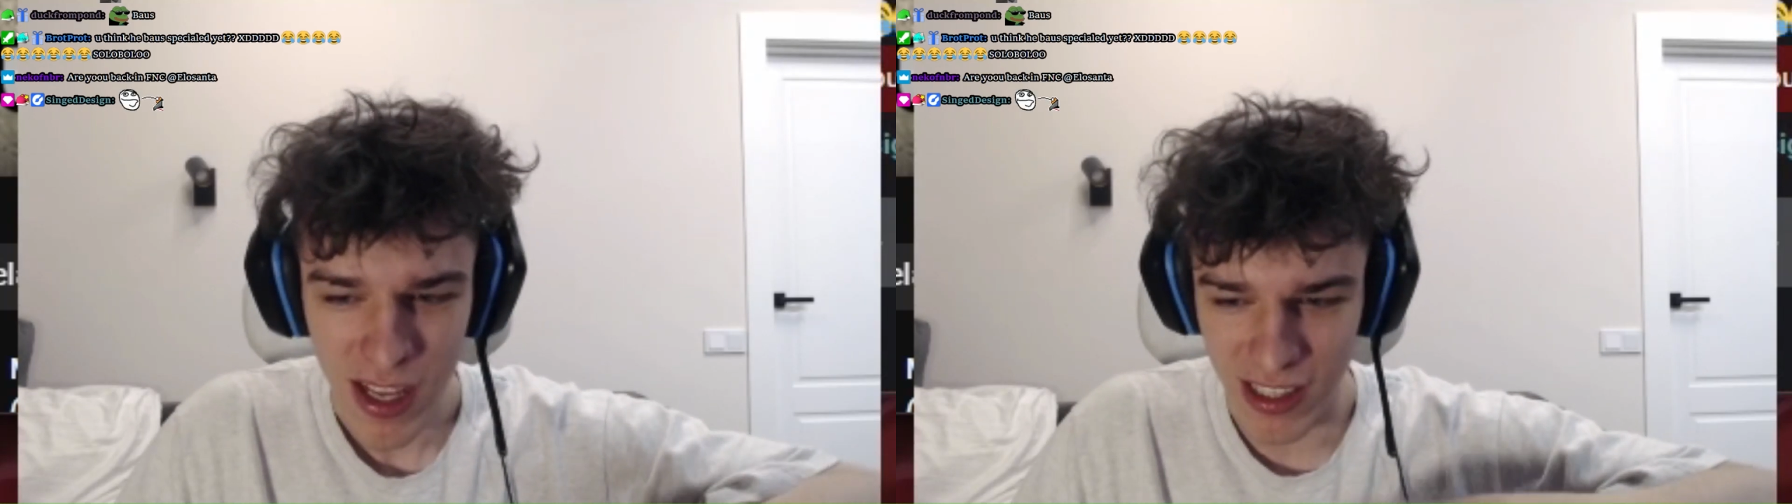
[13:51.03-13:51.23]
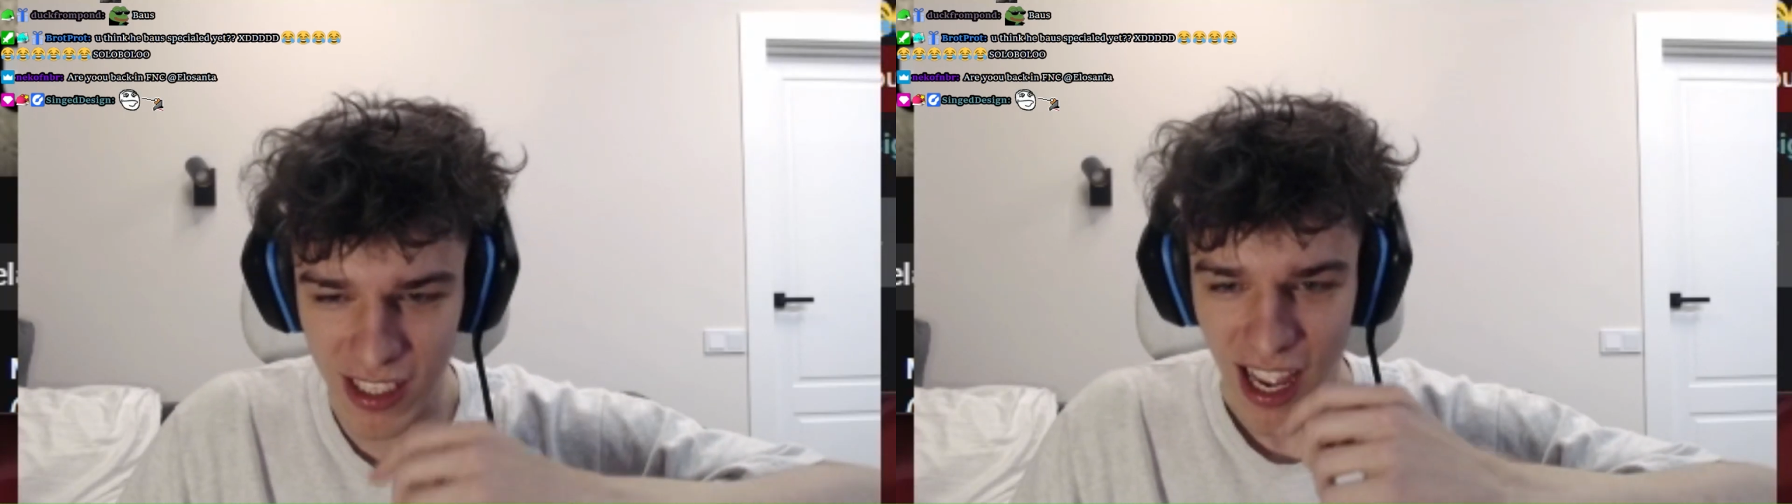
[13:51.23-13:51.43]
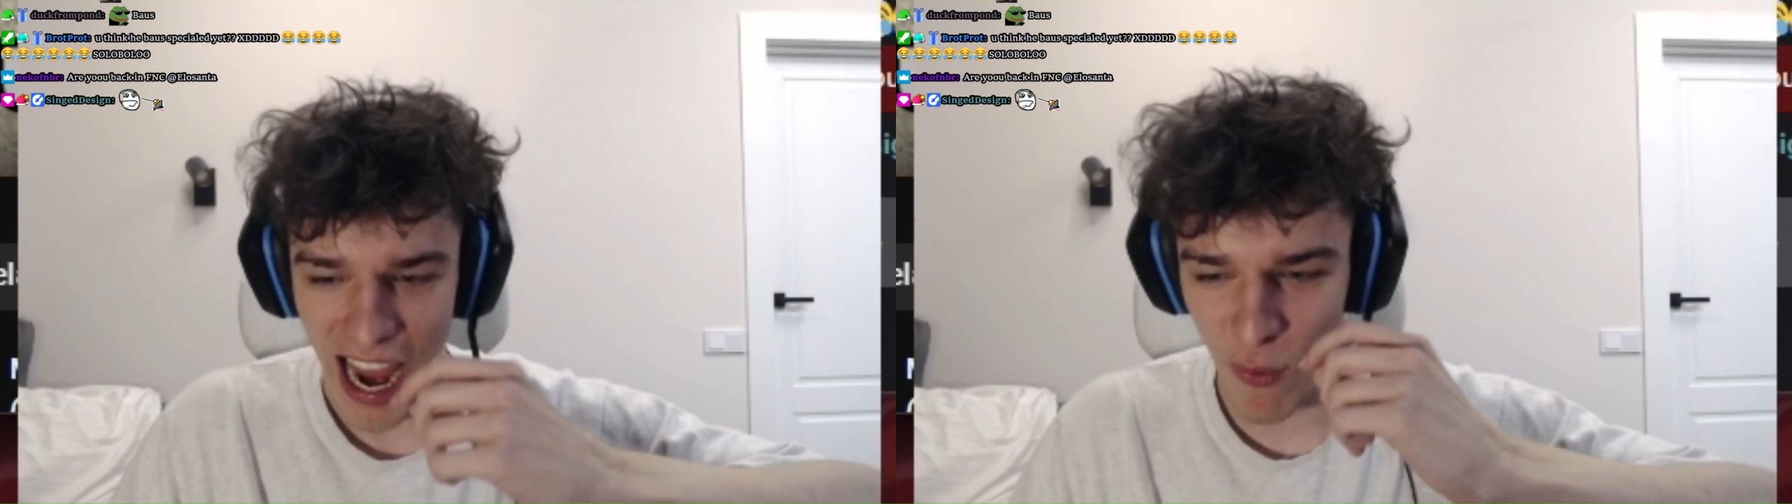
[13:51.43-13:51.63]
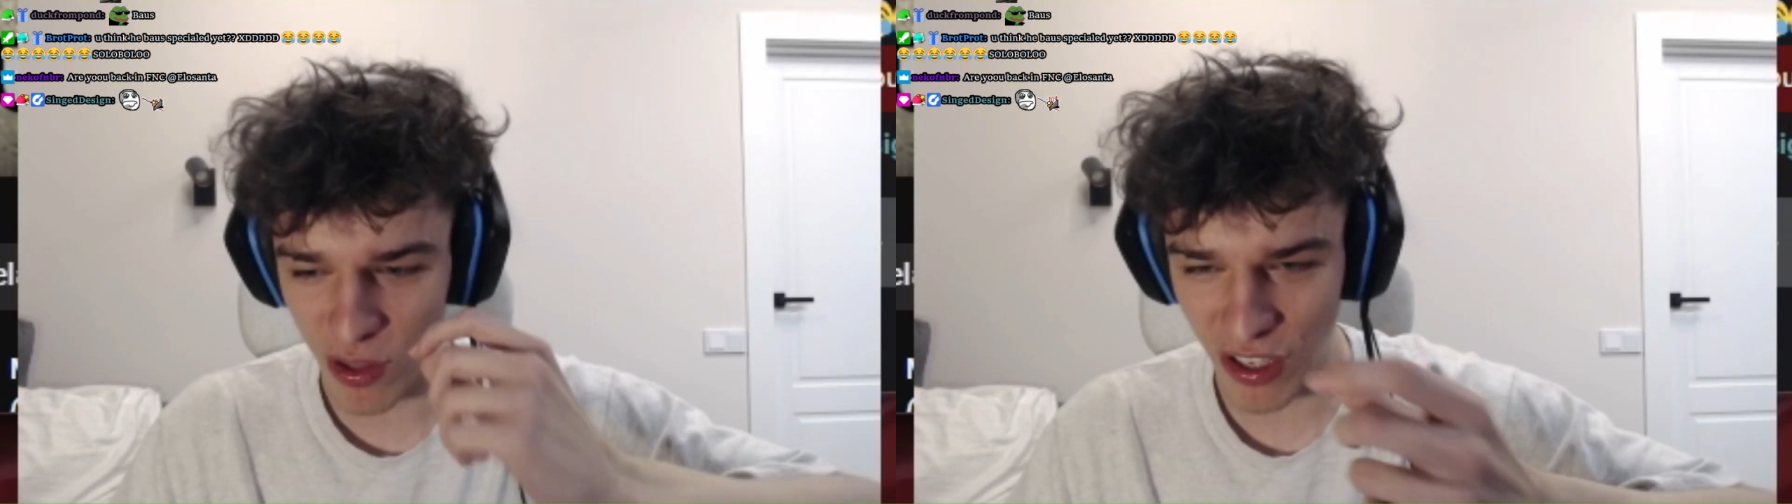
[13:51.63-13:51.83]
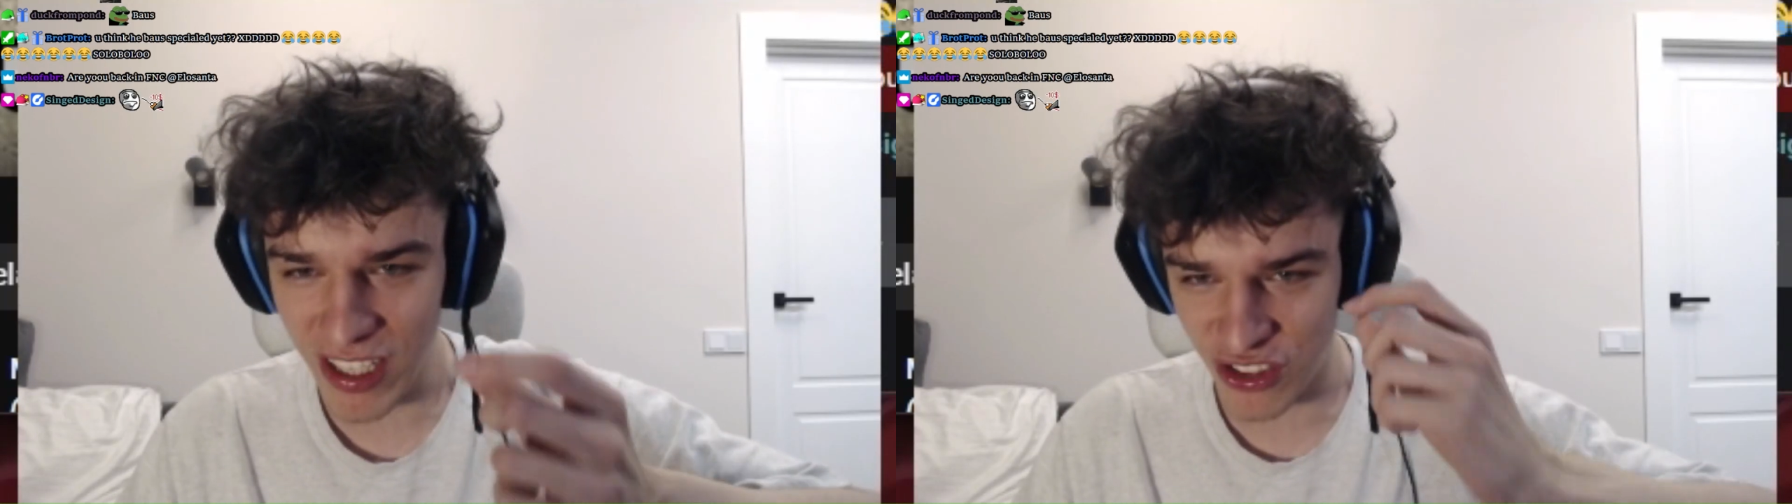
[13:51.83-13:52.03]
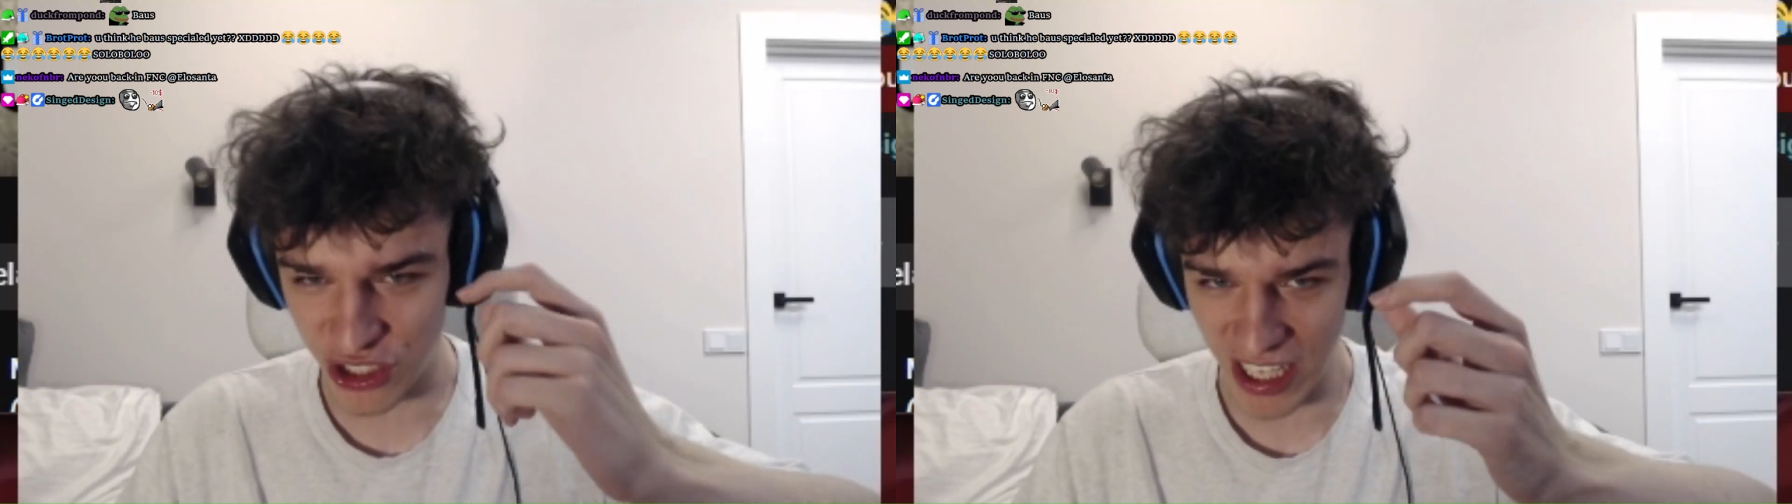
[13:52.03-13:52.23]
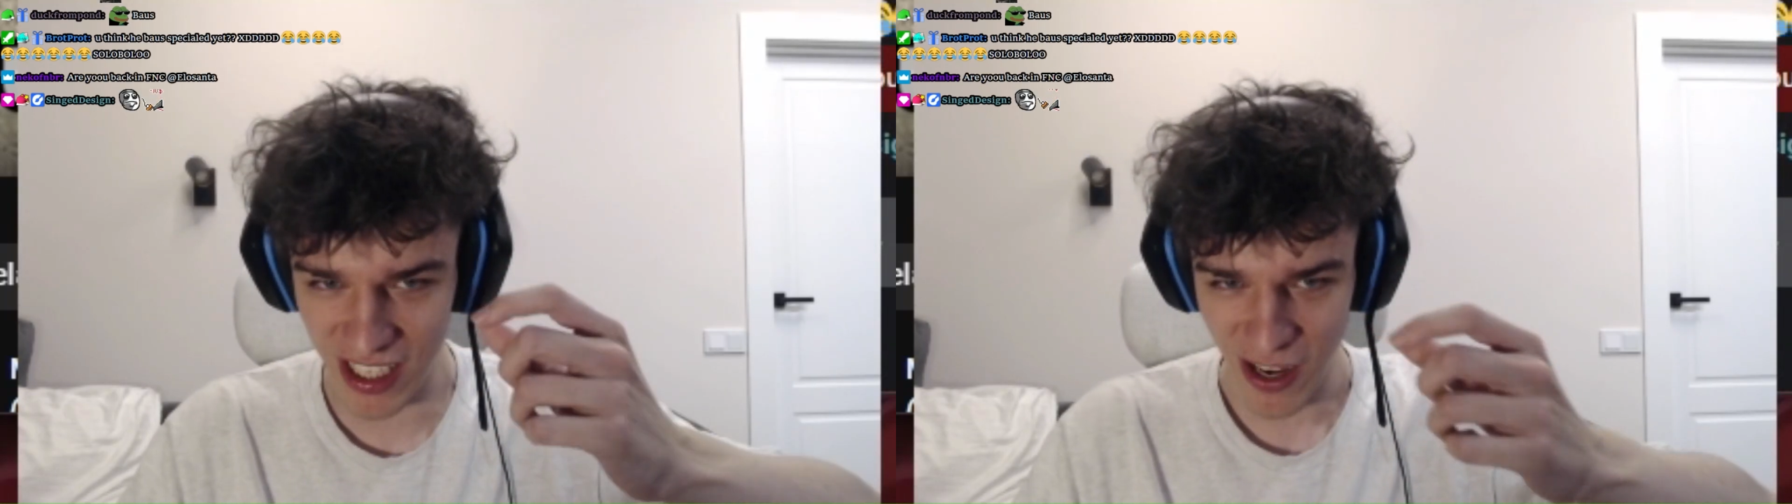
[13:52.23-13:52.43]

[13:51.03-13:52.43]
Like I would literally drink